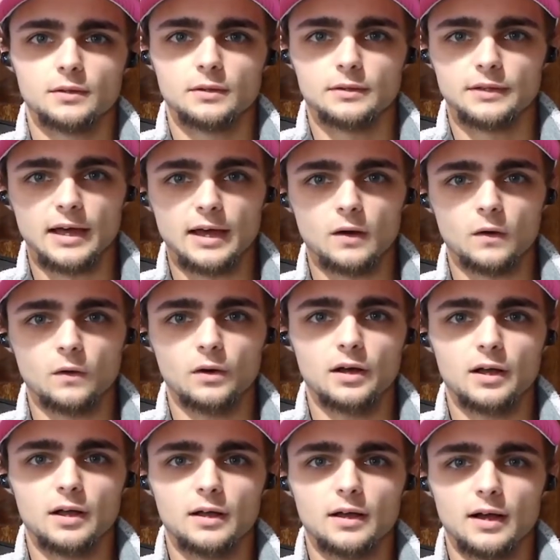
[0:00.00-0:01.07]
Now,
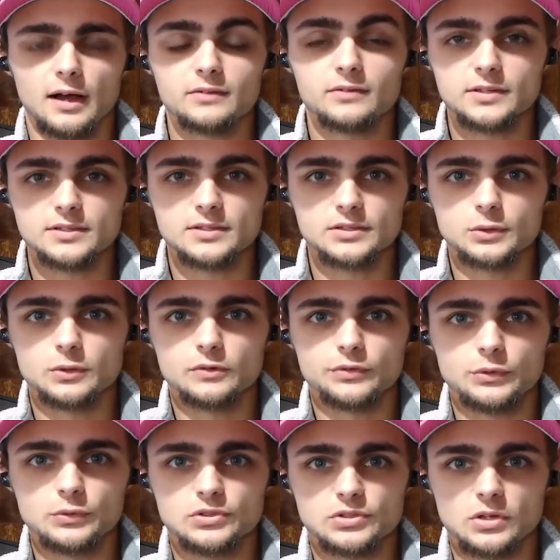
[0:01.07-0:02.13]
I've listened to a
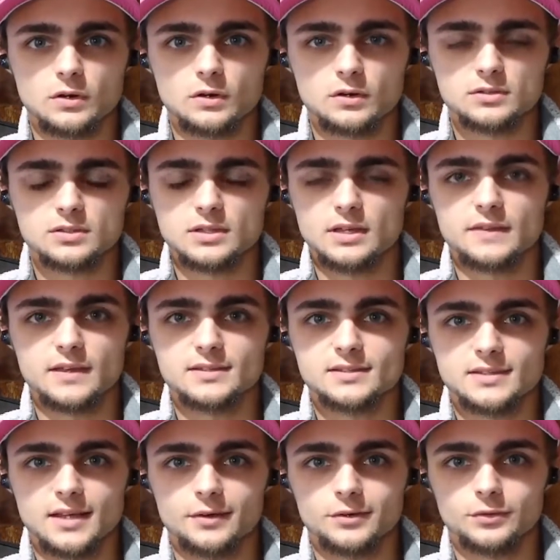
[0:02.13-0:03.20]
few songs and they
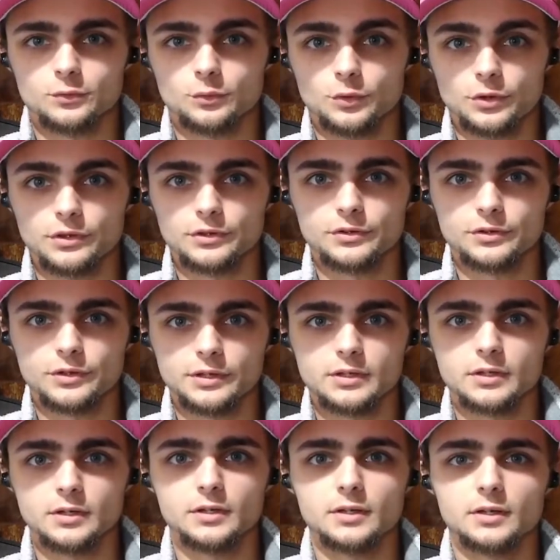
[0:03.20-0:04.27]
sound really, really
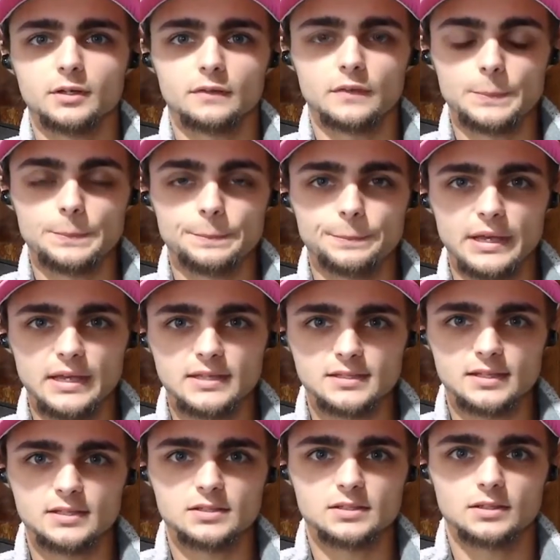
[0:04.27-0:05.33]
good. The bass
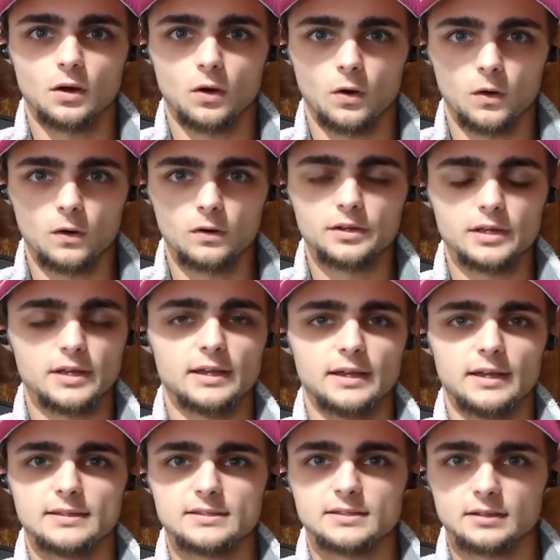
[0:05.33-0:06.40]
hits hard, it
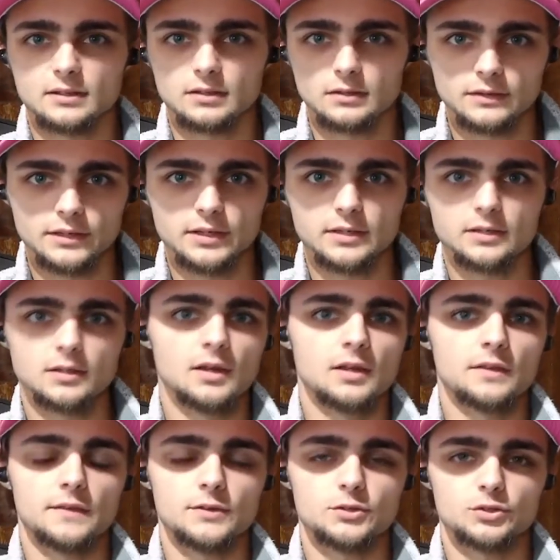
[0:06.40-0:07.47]
hits clean,
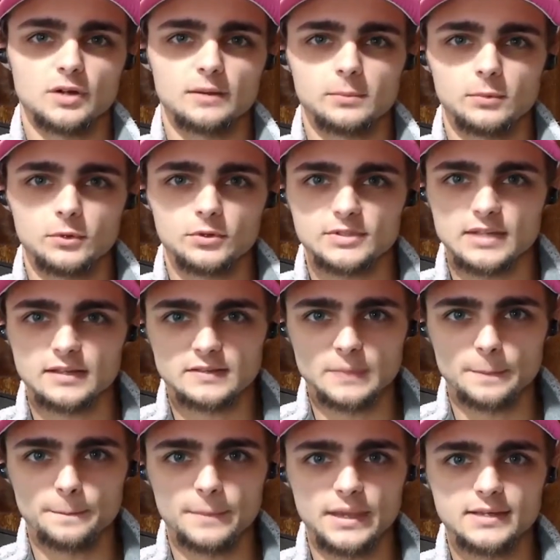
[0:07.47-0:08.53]
the treble sounds
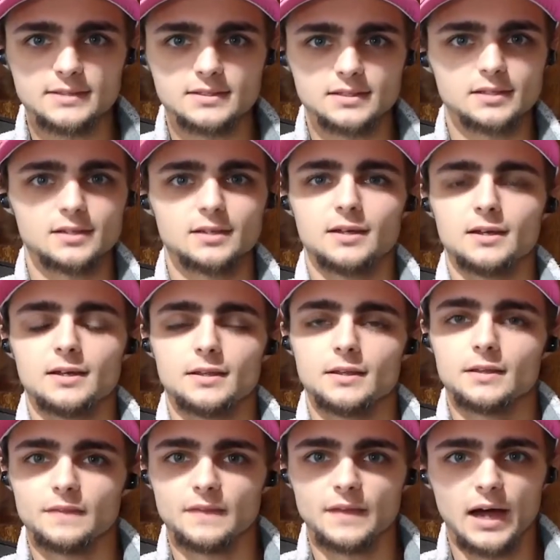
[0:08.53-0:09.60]
amazing,
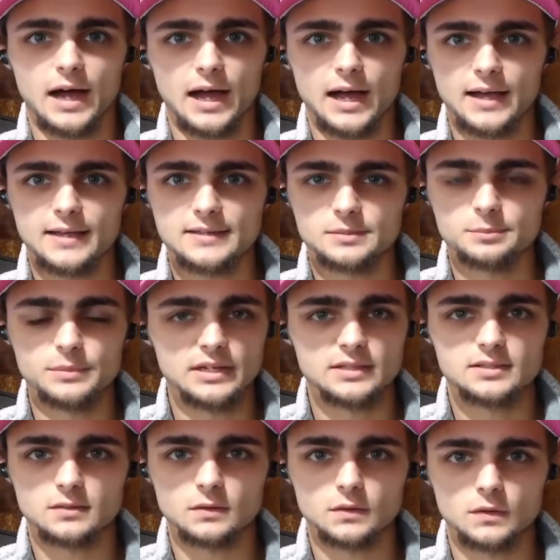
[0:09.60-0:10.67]
the highs,
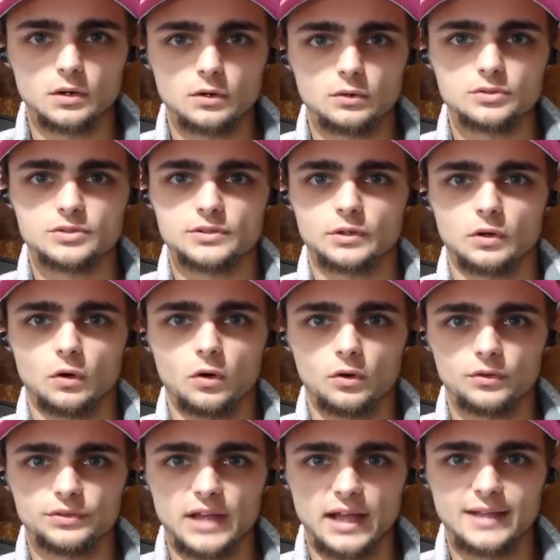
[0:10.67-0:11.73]
mids, lows, they're
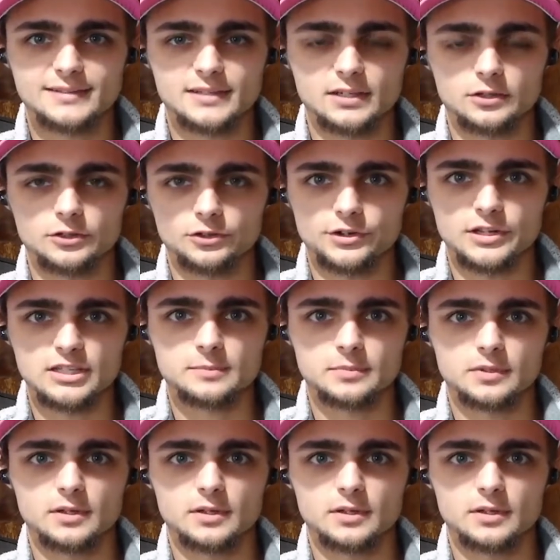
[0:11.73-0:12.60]
all nice and crisp.